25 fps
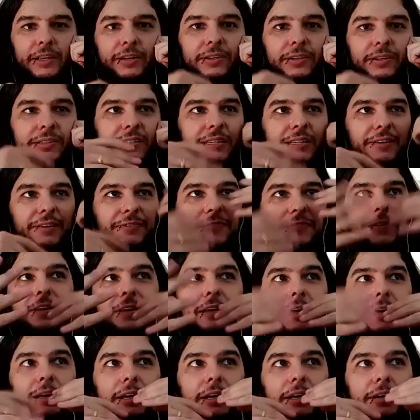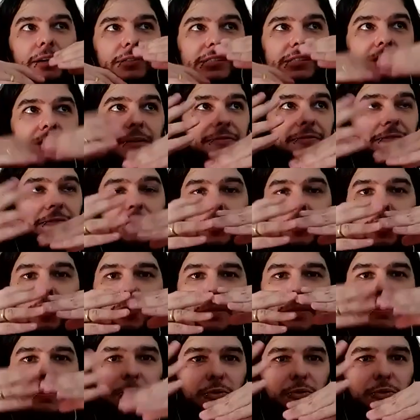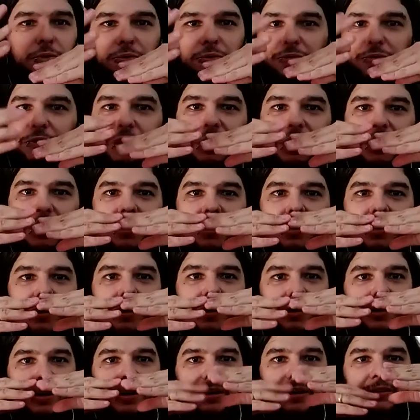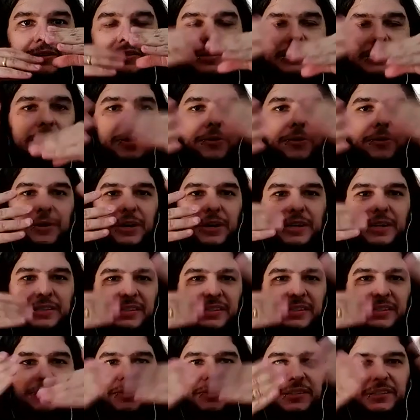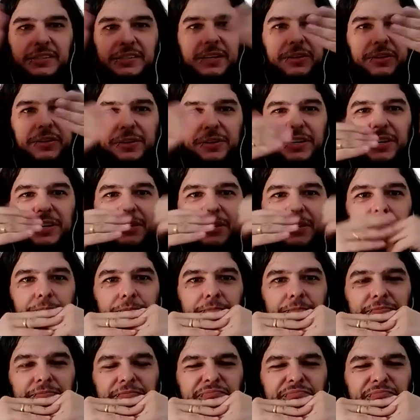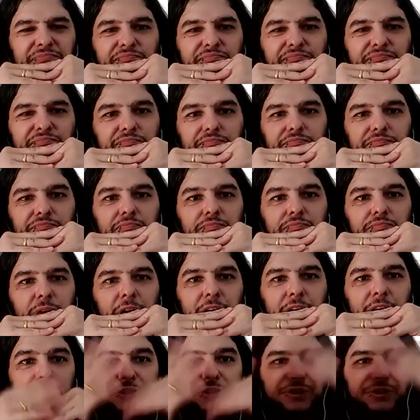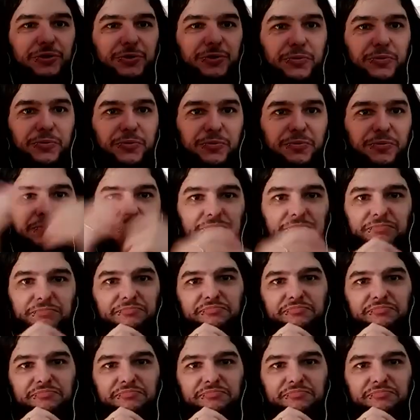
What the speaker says: could see a film, a movie, a series, a TV series, a cartoon.